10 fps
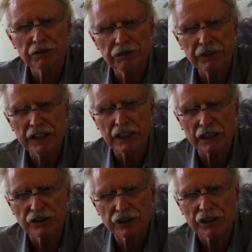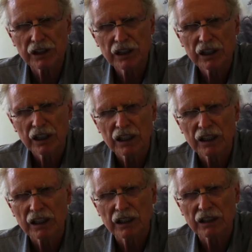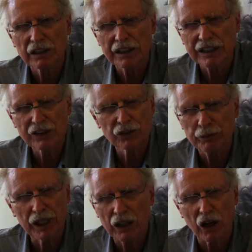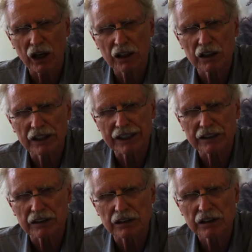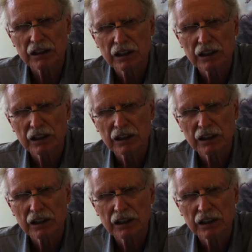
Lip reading: Phoenix, and he's a big car collector.